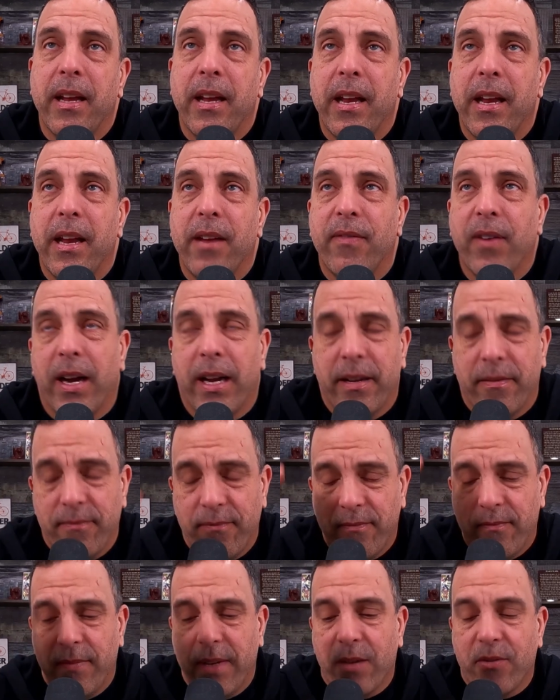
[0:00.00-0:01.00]
If I
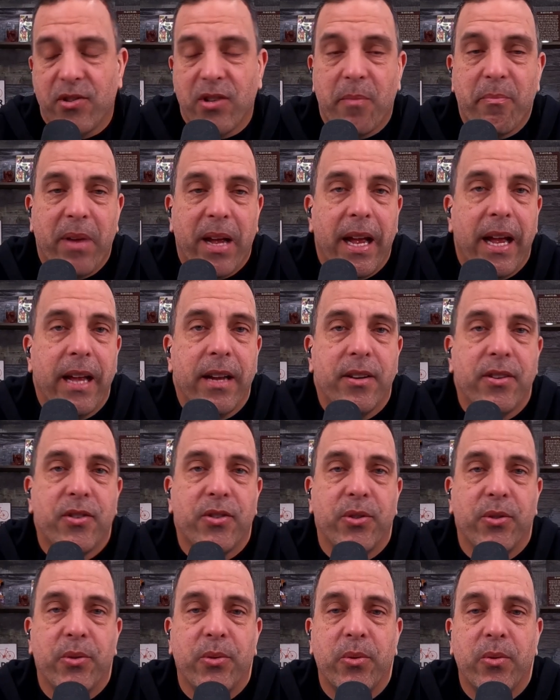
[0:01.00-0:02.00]
now jump ahead
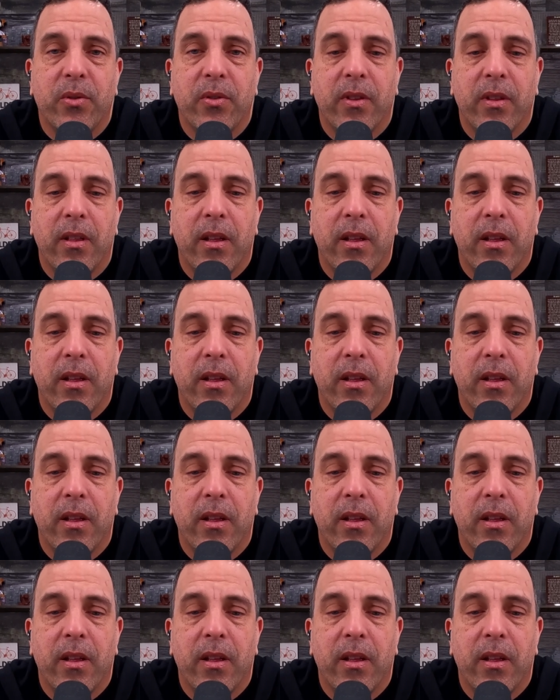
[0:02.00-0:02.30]
to